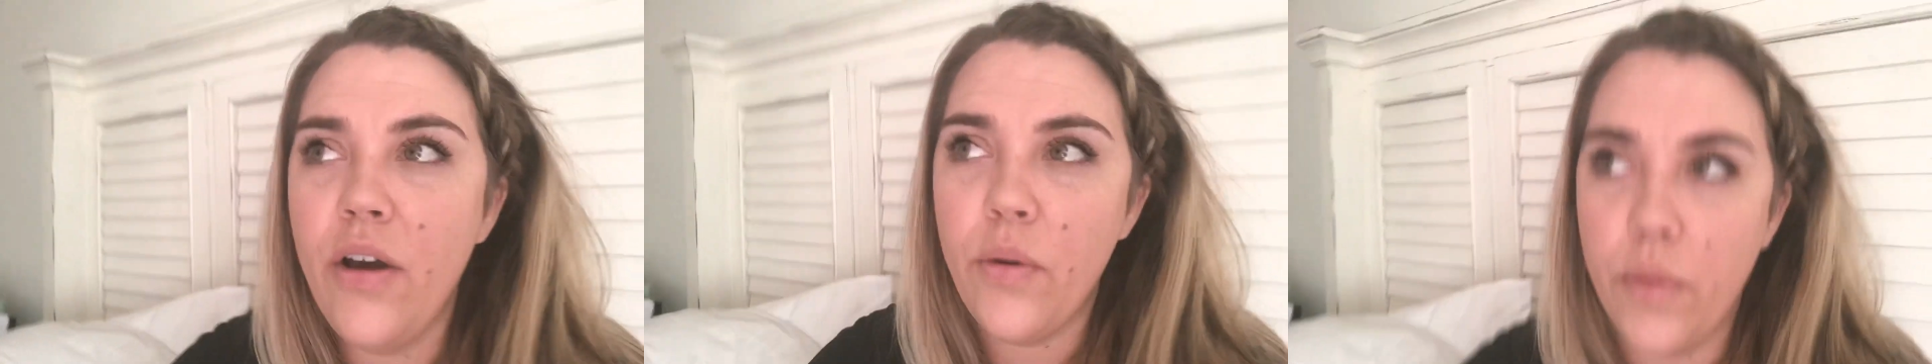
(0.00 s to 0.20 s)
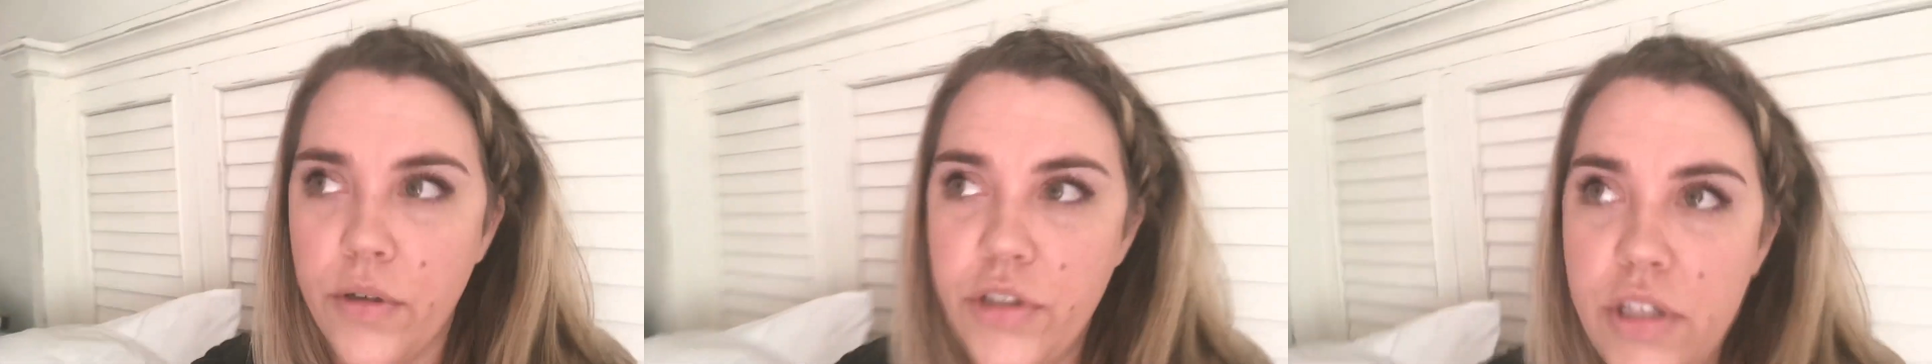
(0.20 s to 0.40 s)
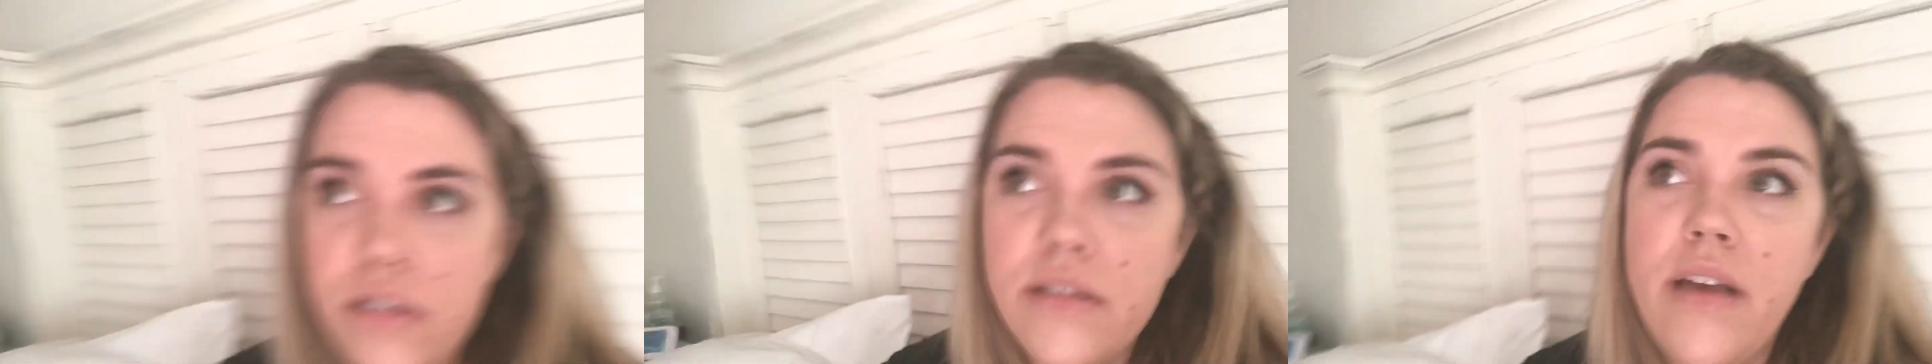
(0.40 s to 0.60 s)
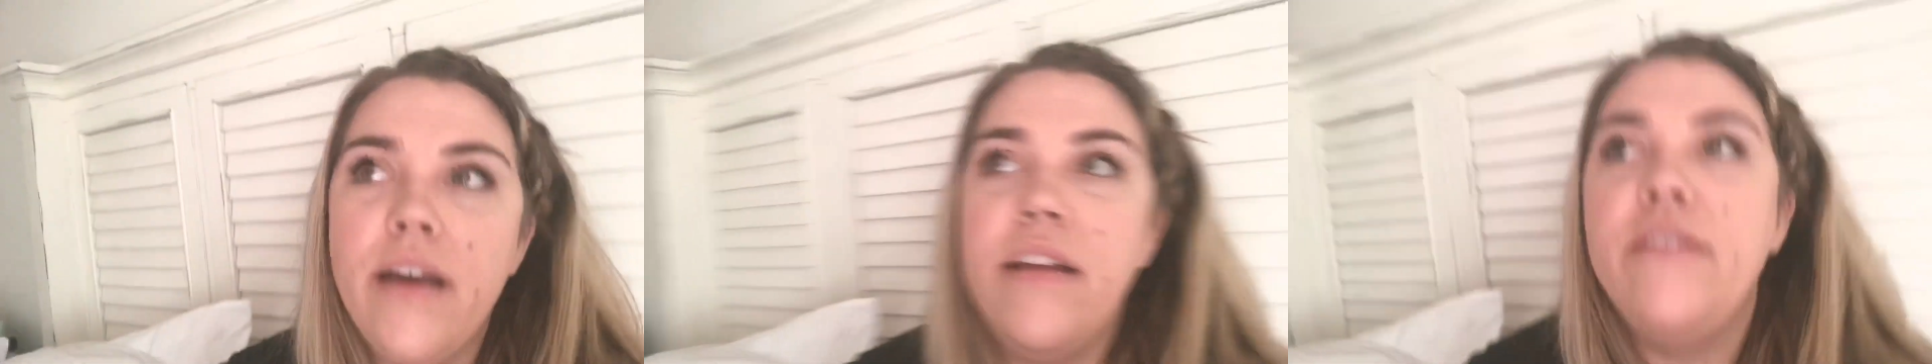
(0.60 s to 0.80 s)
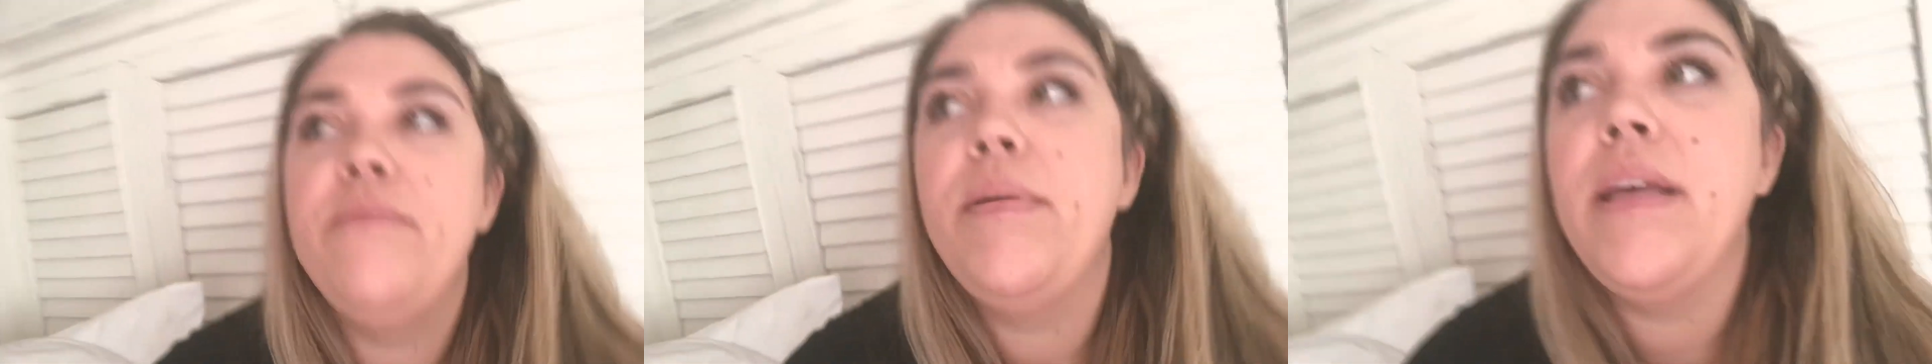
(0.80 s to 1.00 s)
we're just
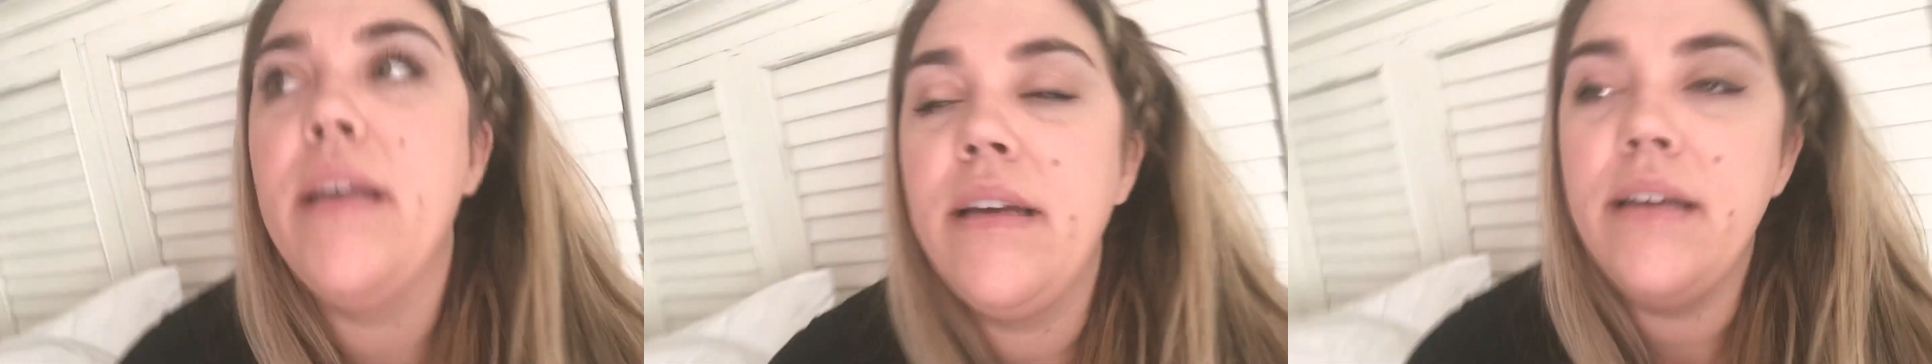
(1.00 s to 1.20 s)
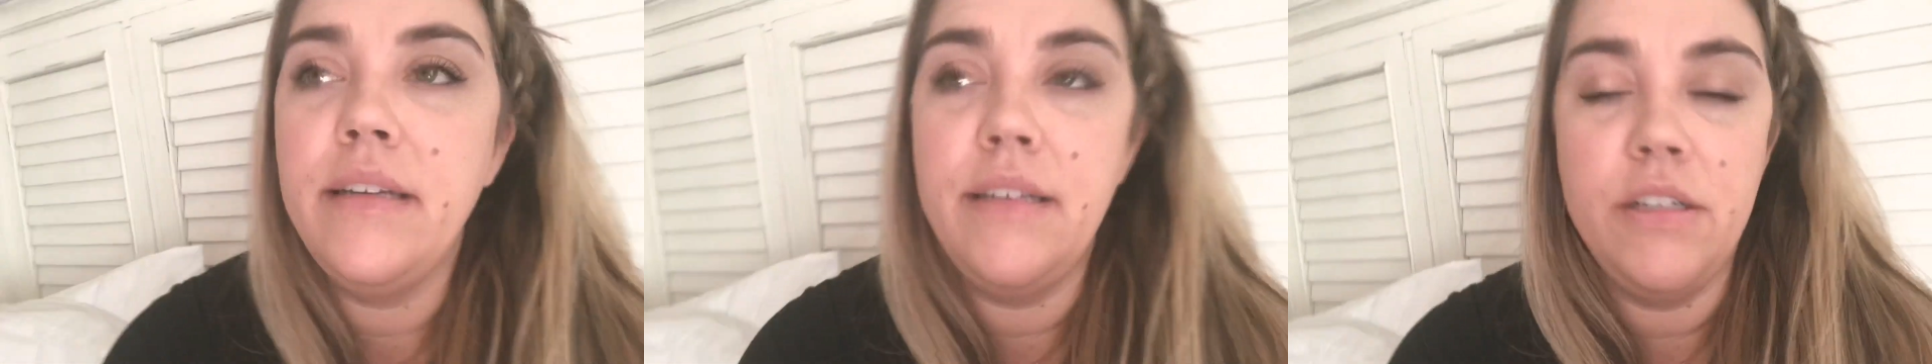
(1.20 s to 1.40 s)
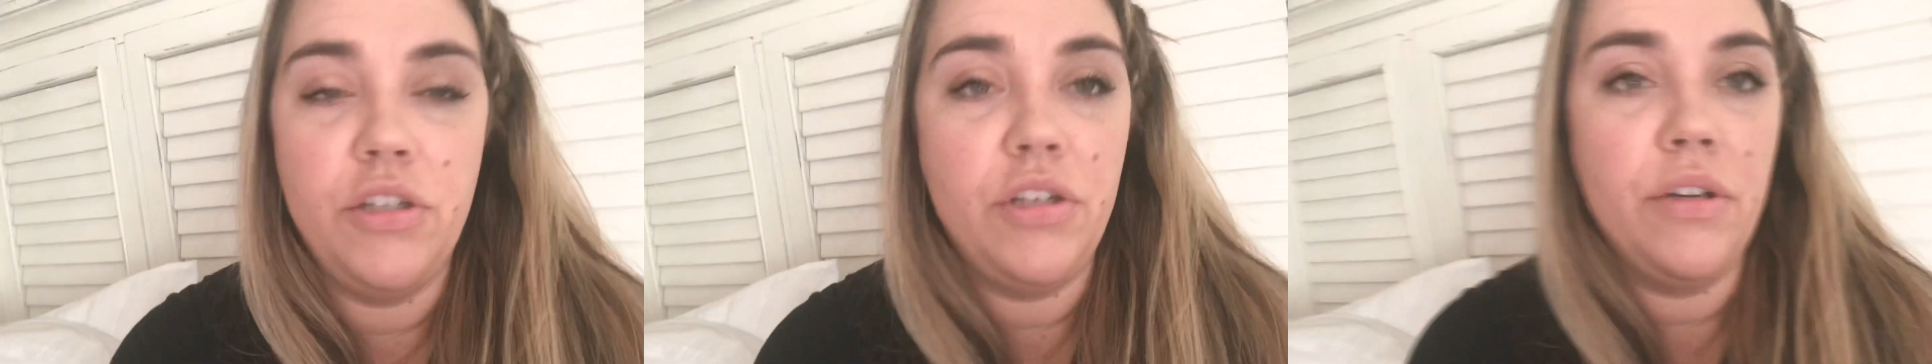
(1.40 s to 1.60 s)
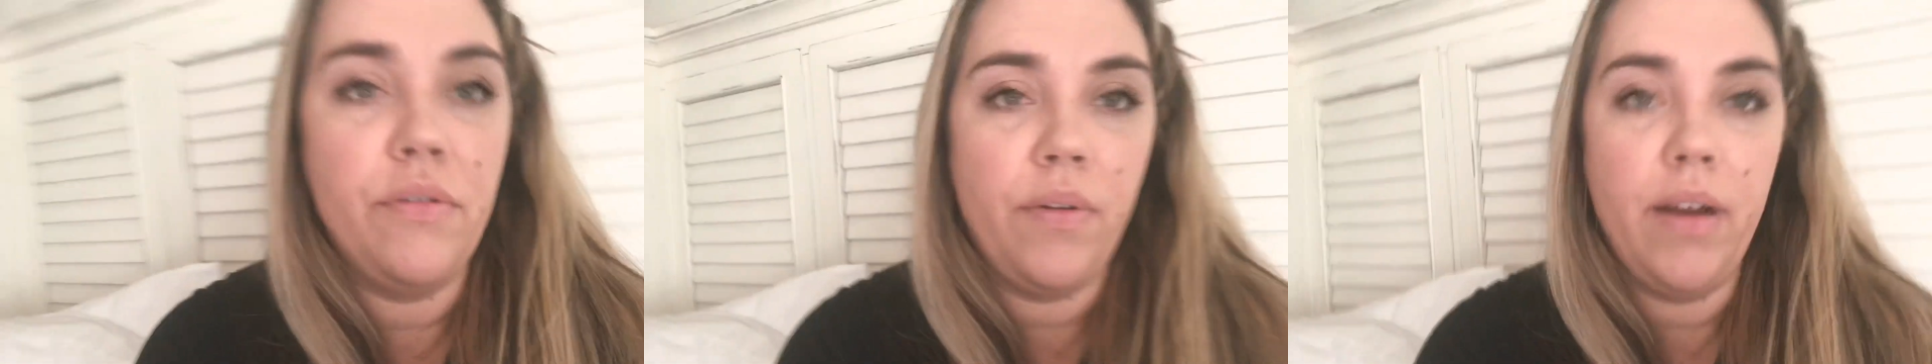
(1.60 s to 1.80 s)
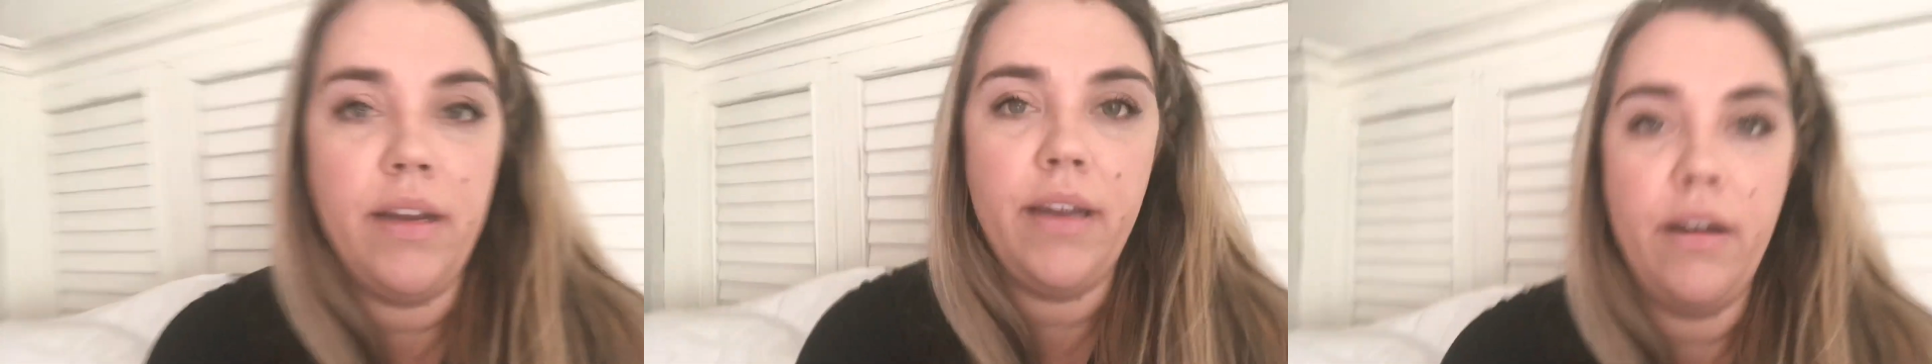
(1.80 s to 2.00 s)
kind of being conditioned
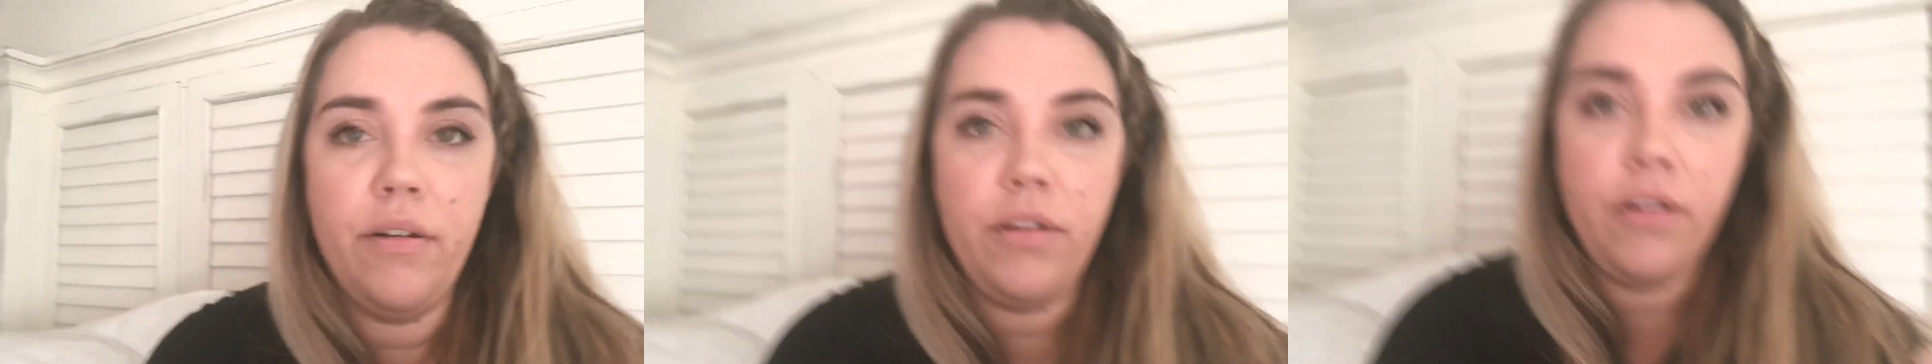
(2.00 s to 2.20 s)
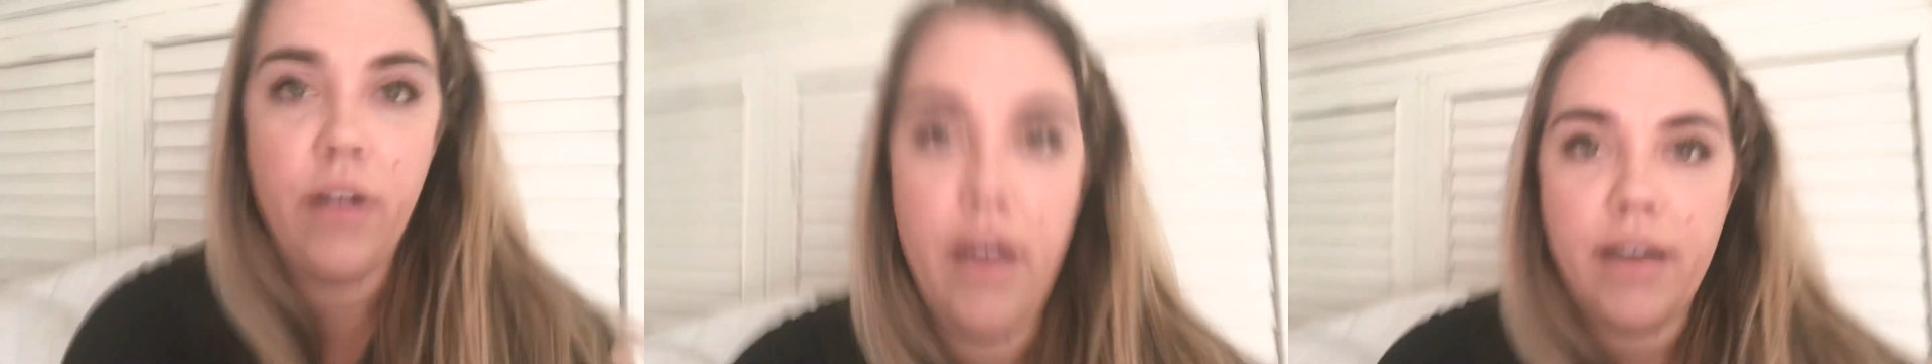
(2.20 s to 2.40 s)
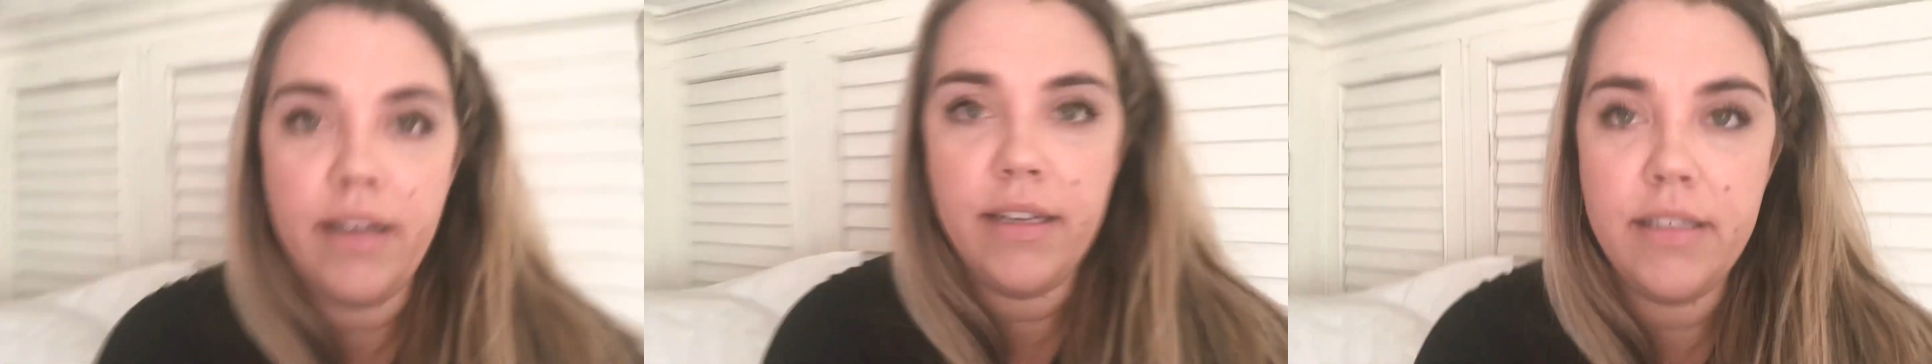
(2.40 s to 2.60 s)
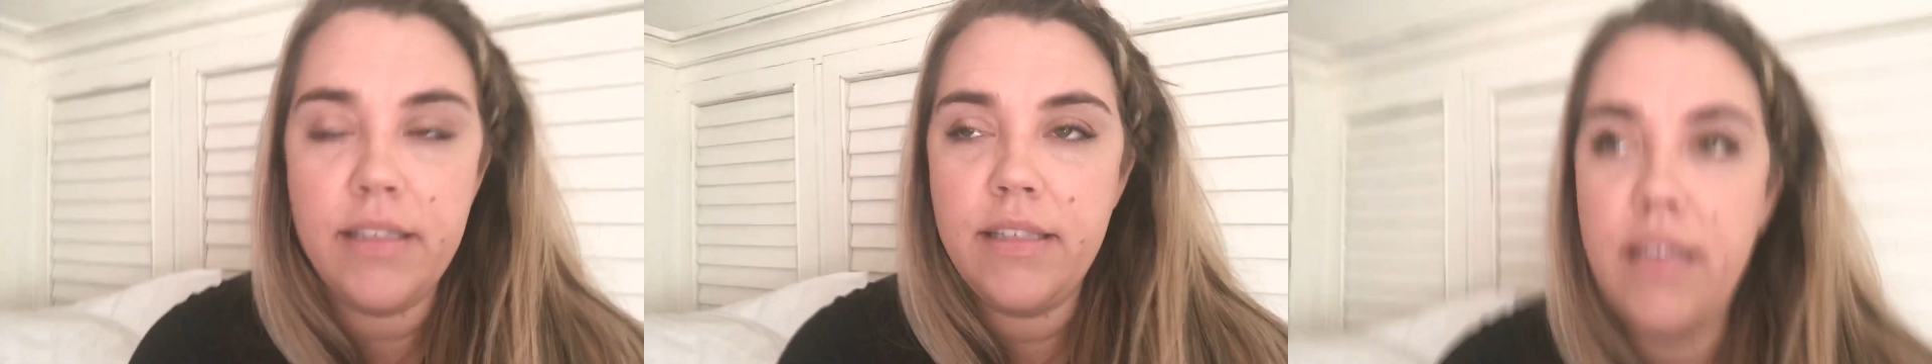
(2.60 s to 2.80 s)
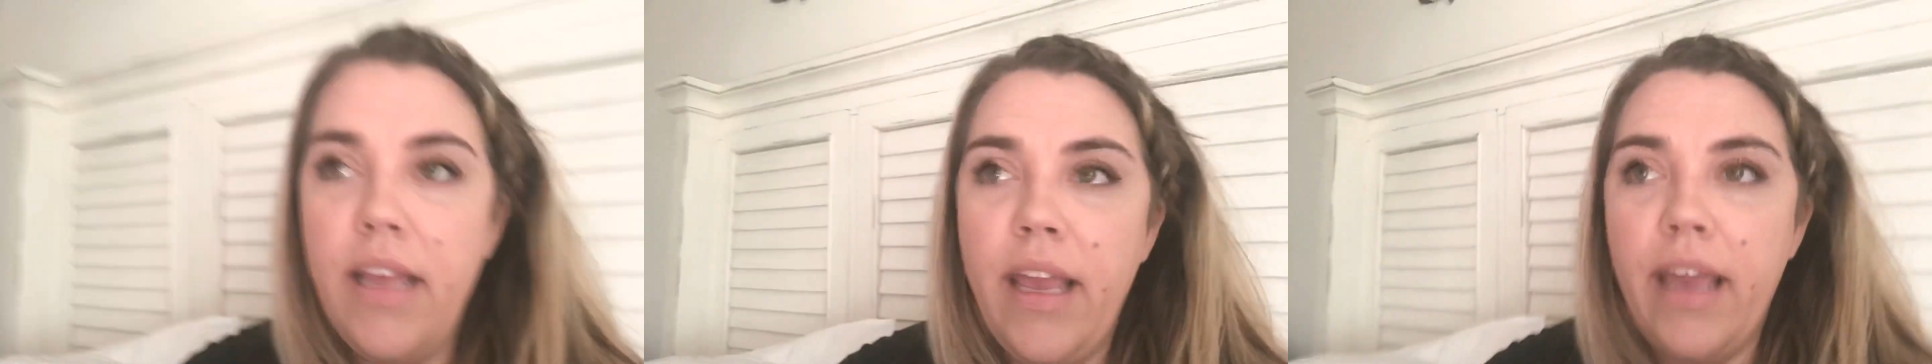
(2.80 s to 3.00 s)
right now, you guys.